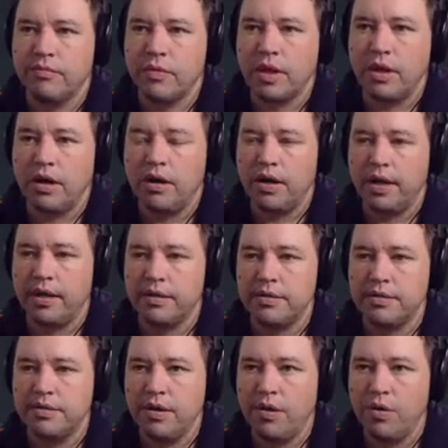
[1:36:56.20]
All right,
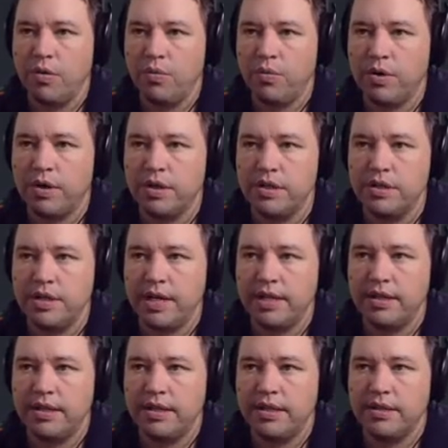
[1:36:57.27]
so we're going to take
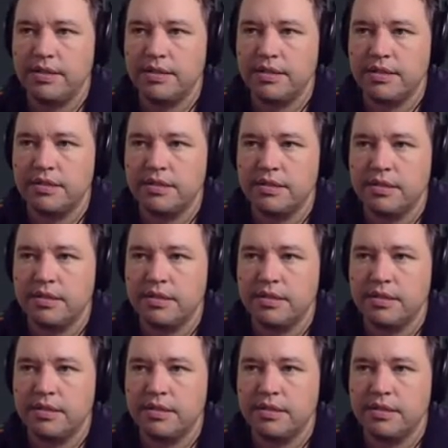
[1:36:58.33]
this,